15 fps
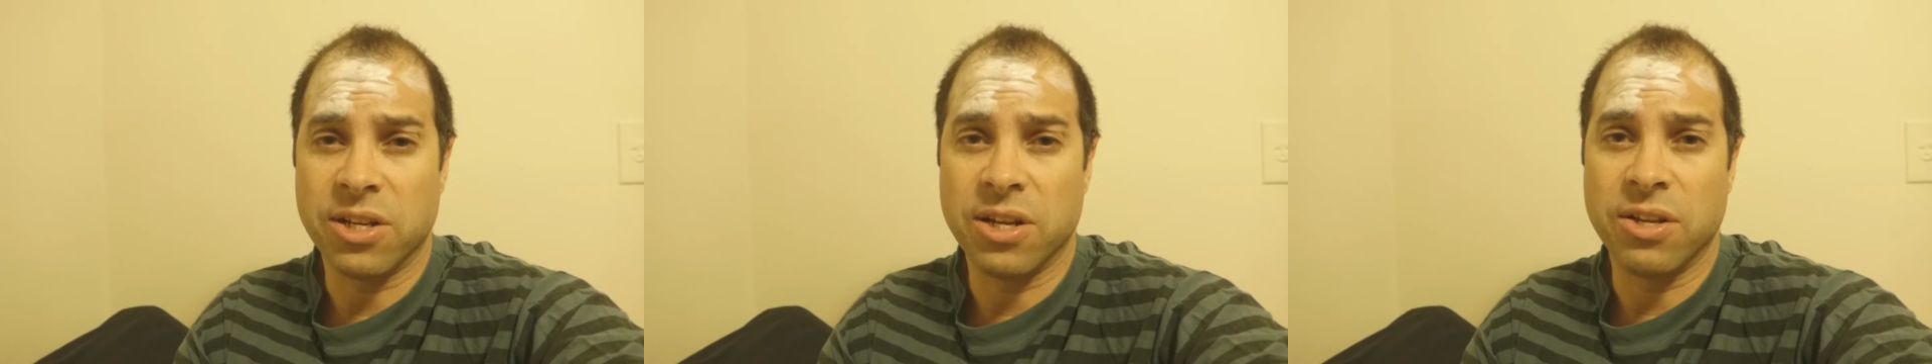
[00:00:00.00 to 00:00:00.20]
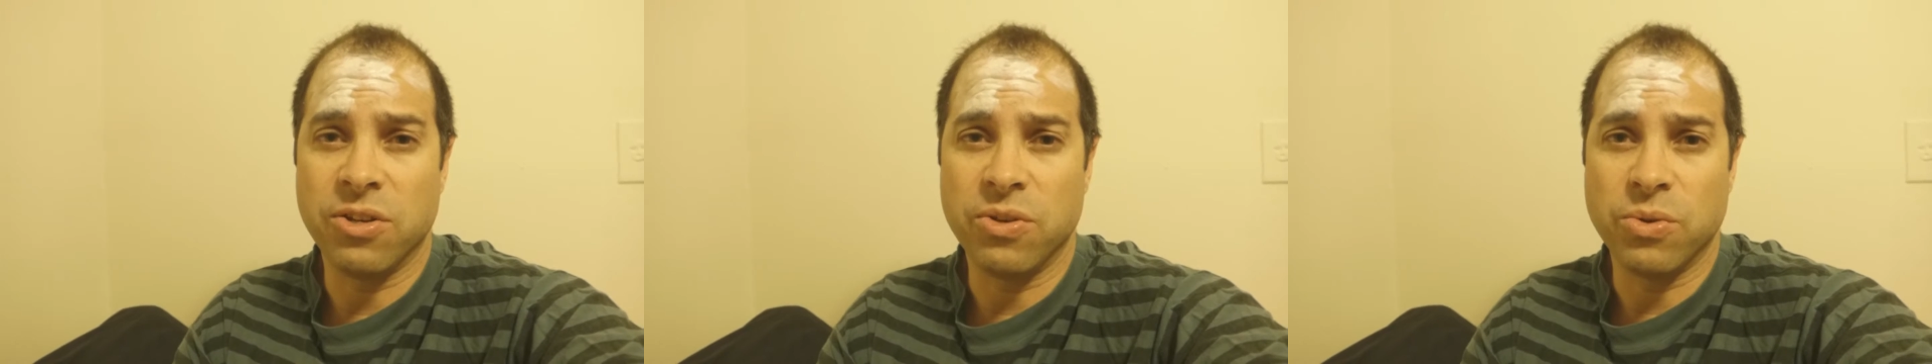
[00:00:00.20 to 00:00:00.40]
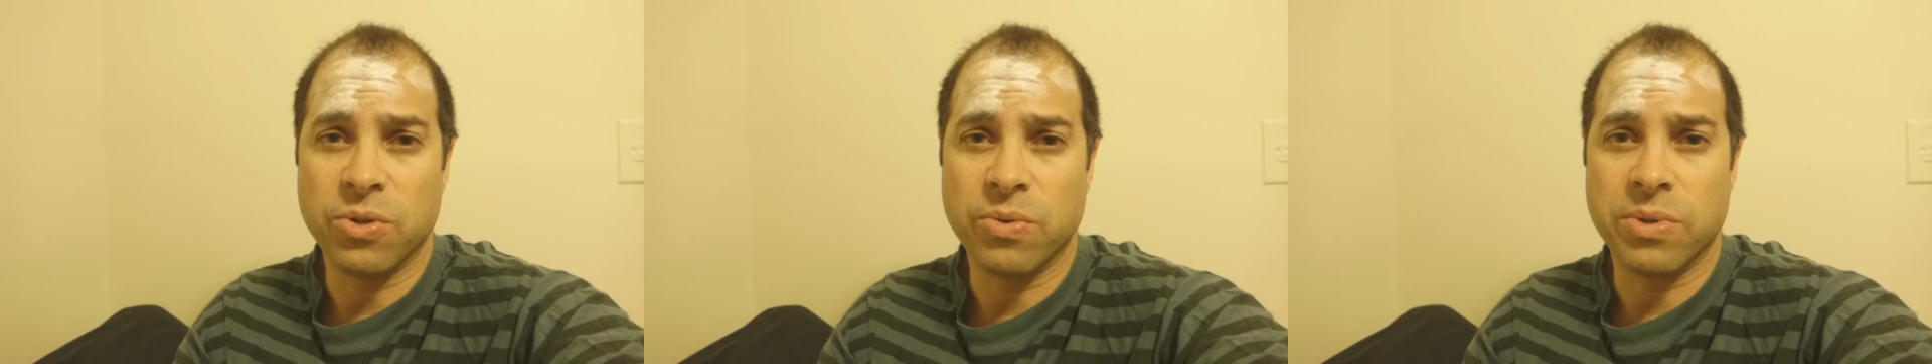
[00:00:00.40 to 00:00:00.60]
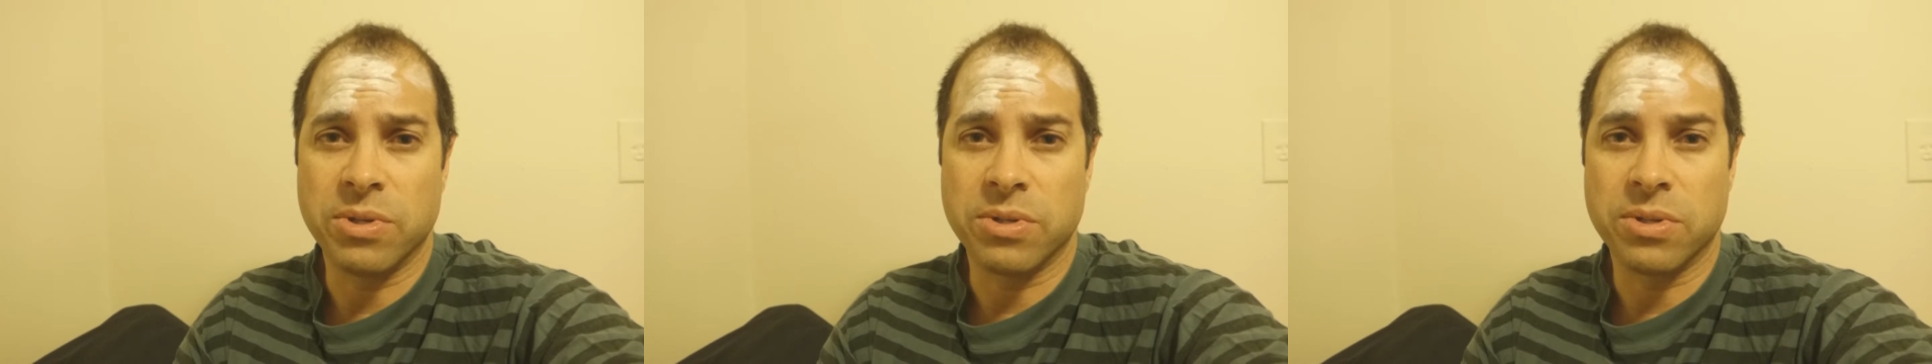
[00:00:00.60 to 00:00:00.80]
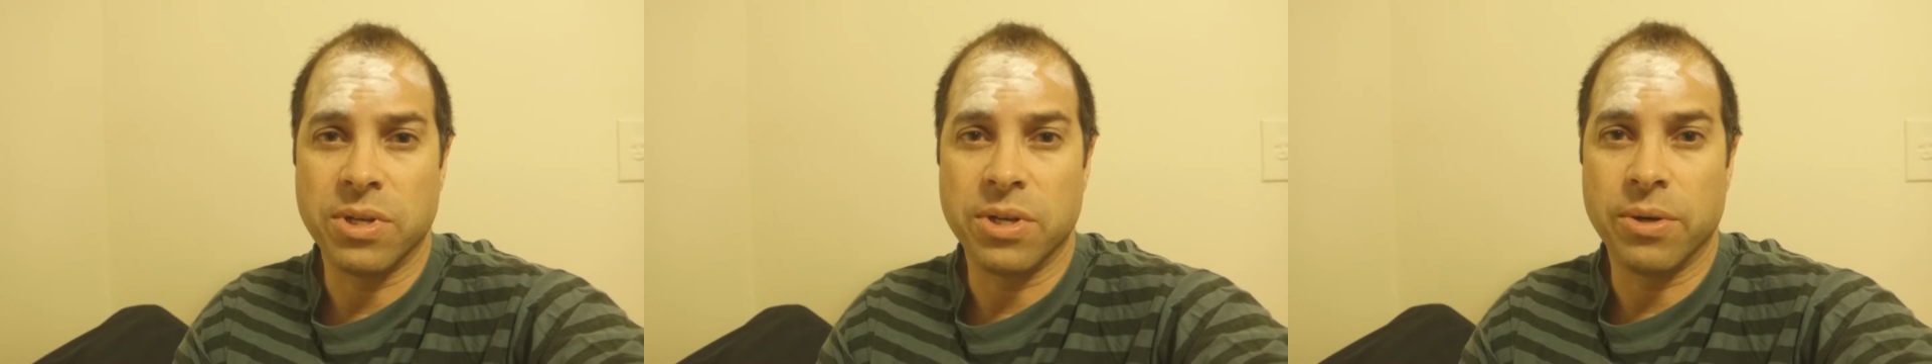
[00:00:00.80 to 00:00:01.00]
and unusual,
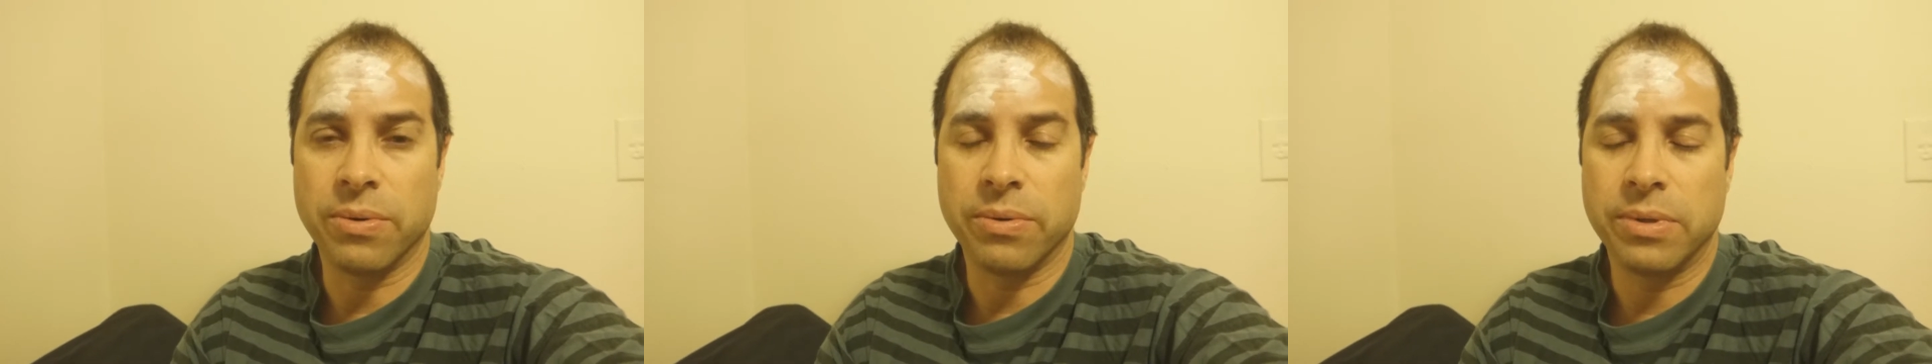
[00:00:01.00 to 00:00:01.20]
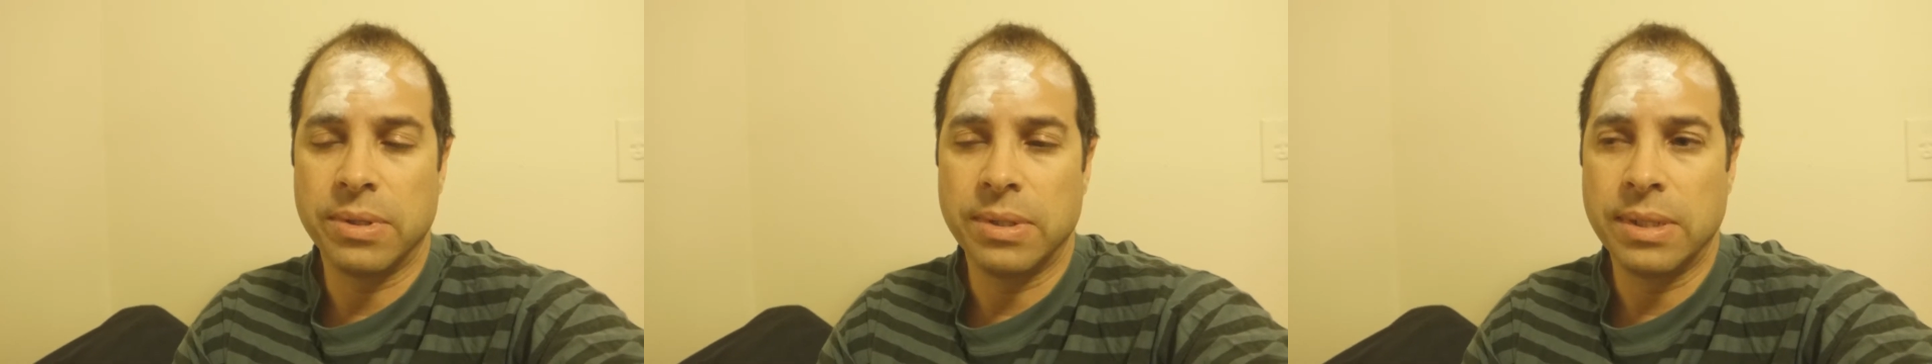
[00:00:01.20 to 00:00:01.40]
so